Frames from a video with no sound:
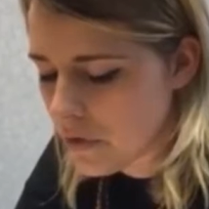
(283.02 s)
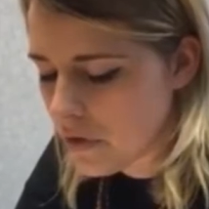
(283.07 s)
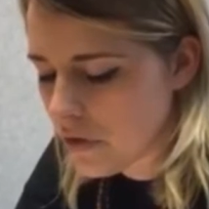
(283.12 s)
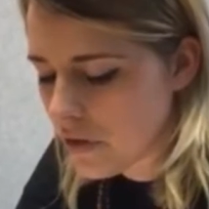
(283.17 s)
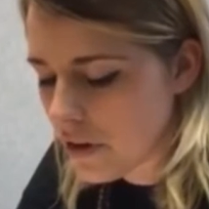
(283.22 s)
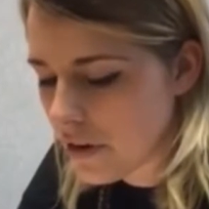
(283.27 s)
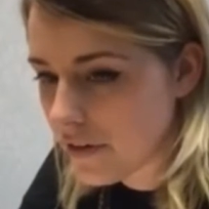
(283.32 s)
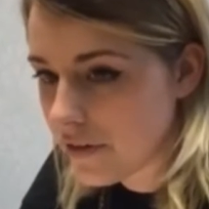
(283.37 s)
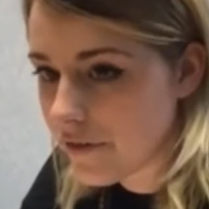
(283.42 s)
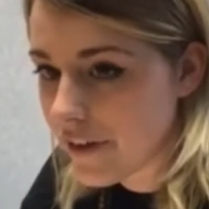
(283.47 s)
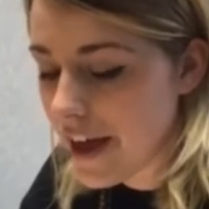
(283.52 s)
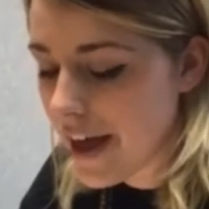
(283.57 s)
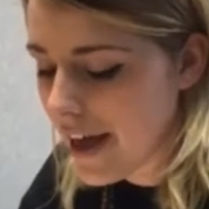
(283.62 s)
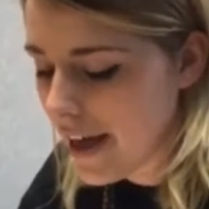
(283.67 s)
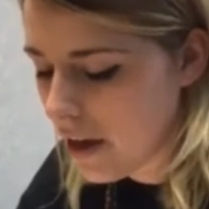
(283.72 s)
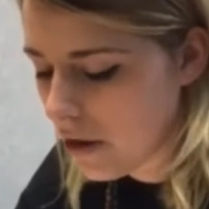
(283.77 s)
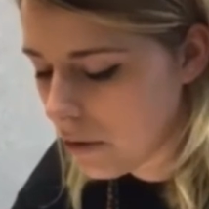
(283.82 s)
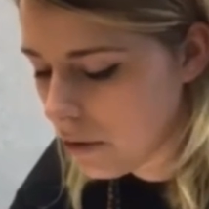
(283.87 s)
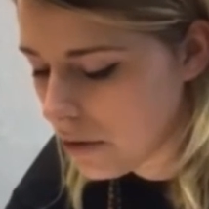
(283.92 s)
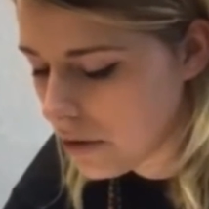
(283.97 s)
So for
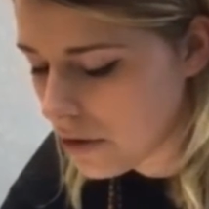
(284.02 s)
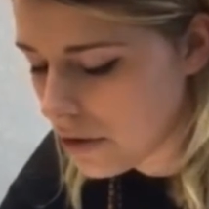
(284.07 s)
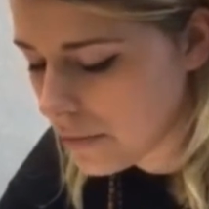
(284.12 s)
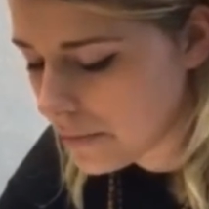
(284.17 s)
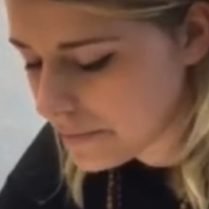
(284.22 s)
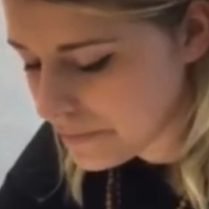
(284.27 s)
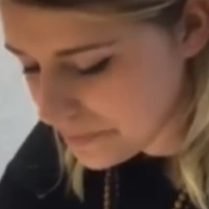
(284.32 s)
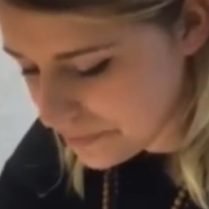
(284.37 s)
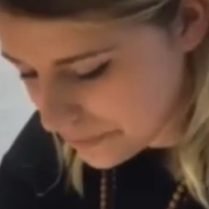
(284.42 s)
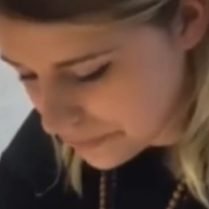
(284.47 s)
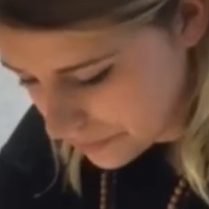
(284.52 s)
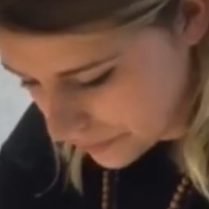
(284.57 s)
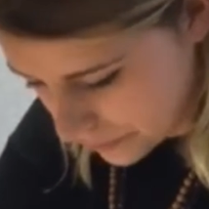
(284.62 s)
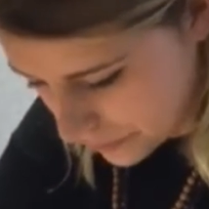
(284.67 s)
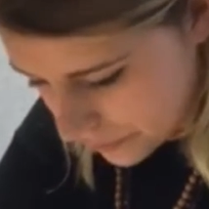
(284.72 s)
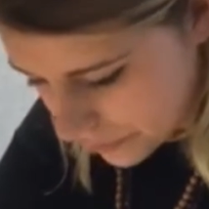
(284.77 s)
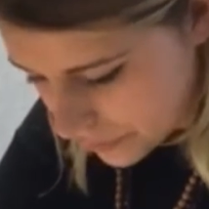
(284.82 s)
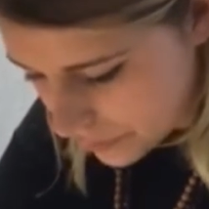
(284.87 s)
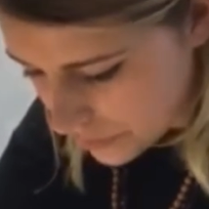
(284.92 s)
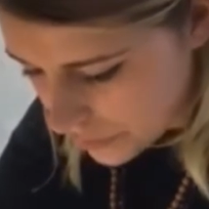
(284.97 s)
health,
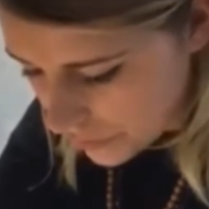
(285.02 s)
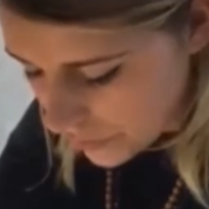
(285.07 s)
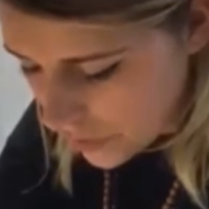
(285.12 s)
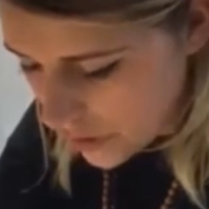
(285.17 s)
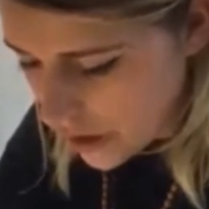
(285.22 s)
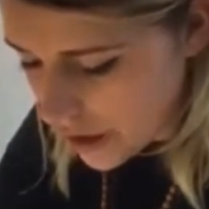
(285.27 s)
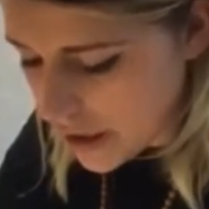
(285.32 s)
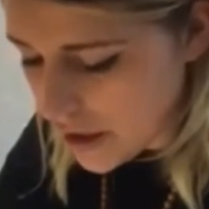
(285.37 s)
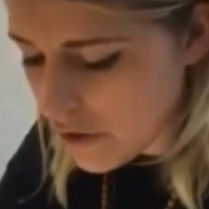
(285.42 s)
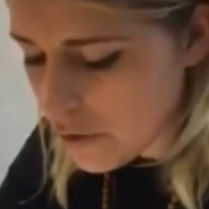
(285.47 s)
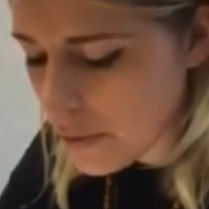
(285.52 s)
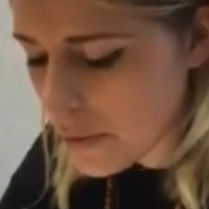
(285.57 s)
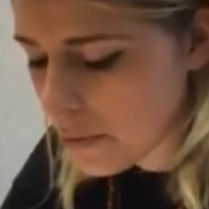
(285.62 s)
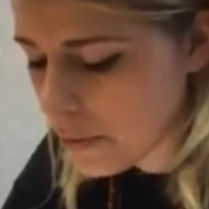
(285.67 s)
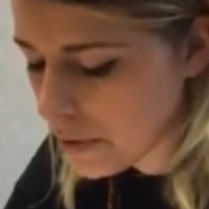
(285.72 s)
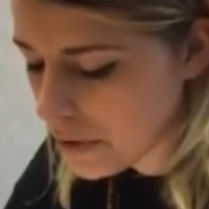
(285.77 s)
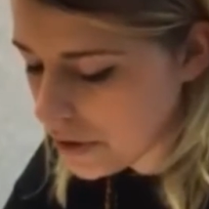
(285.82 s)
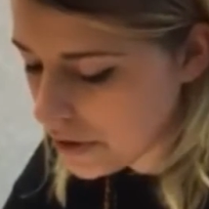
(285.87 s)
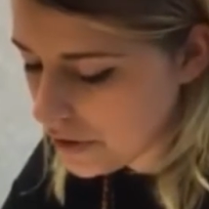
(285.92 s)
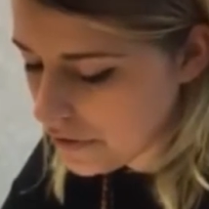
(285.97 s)
it's been
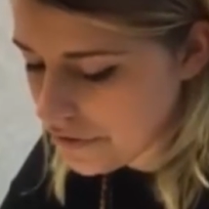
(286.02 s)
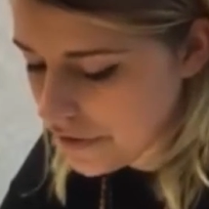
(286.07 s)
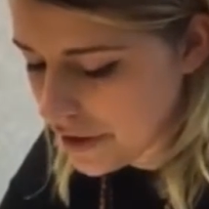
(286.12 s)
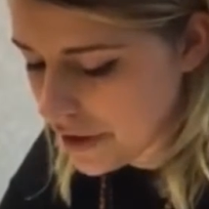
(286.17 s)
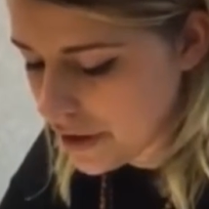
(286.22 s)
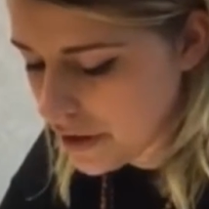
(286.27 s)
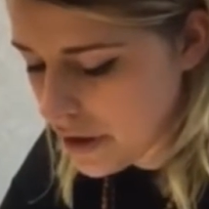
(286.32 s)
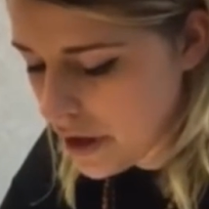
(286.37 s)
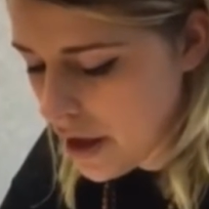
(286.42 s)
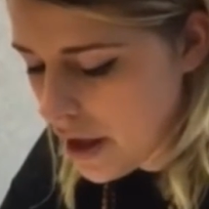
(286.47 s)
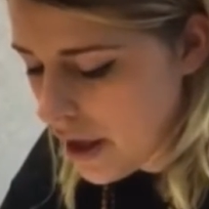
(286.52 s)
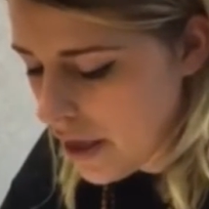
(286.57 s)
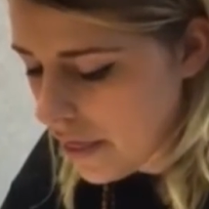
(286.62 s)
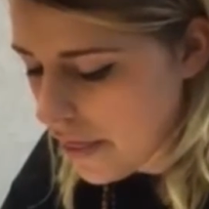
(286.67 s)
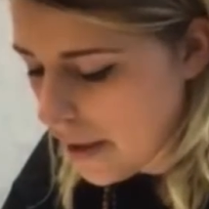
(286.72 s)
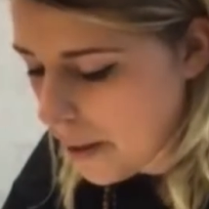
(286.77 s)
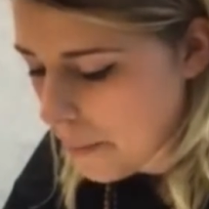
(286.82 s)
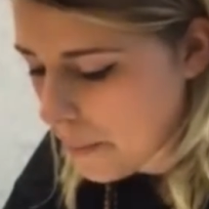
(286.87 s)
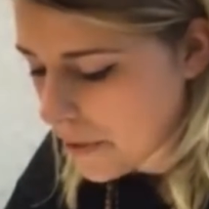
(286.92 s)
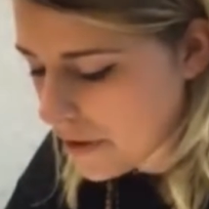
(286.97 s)
proven
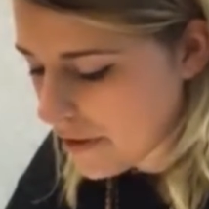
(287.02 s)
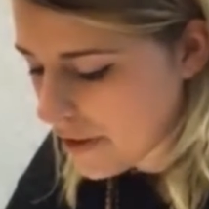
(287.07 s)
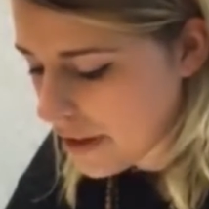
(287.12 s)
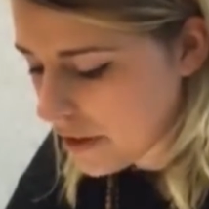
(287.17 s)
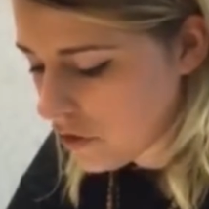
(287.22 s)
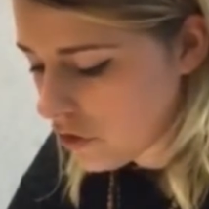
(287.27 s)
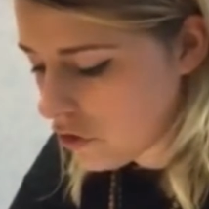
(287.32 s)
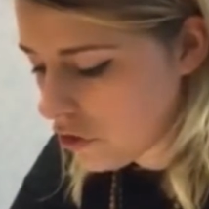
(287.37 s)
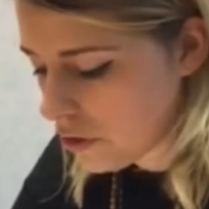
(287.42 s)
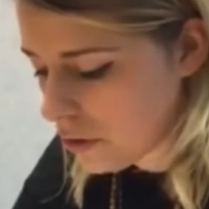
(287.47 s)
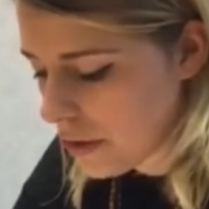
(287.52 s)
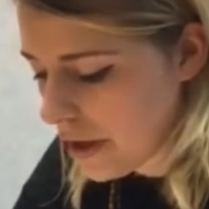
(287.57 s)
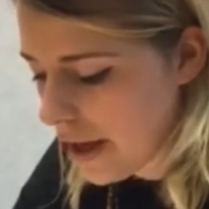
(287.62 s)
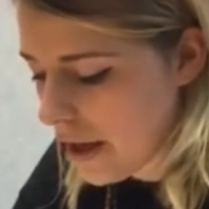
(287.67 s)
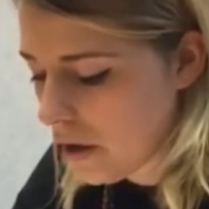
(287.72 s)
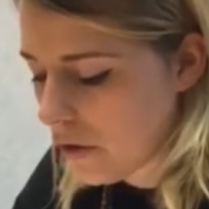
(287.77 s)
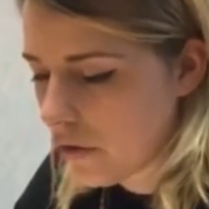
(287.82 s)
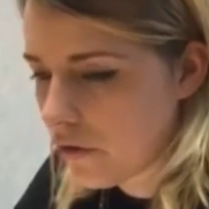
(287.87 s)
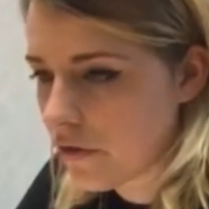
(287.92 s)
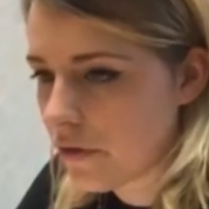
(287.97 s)
that potential
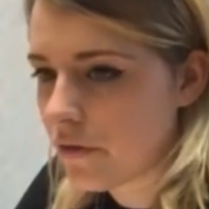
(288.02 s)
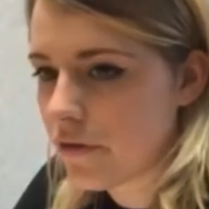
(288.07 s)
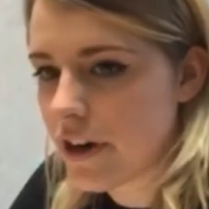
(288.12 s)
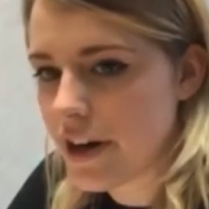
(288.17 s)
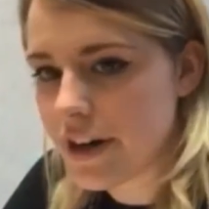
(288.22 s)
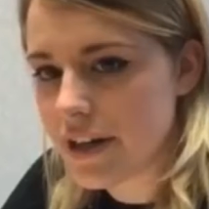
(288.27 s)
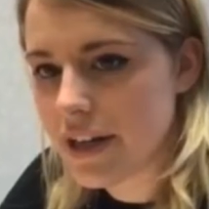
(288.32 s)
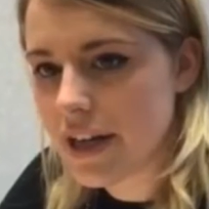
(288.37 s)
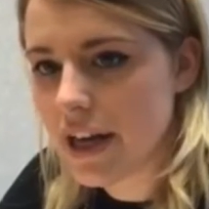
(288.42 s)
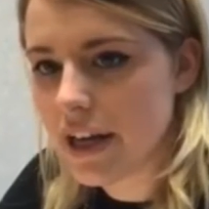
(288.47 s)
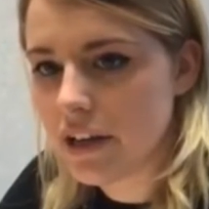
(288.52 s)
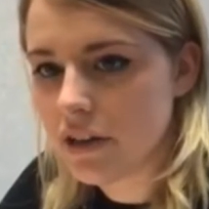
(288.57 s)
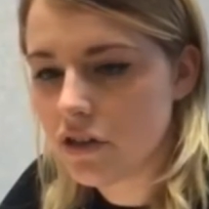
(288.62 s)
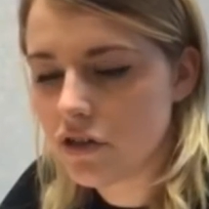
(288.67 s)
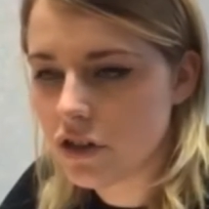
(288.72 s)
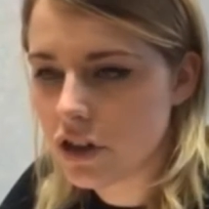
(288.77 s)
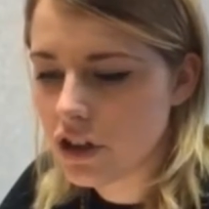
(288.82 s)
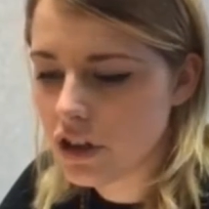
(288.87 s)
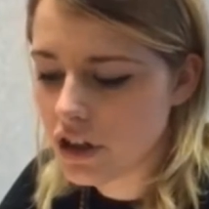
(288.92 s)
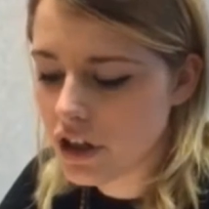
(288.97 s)
health from
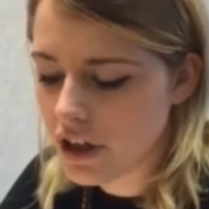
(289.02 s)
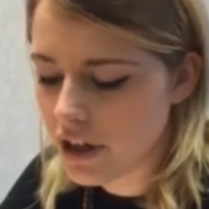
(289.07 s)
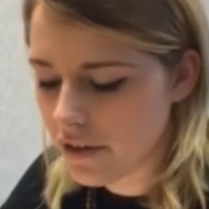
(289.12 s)
radiation,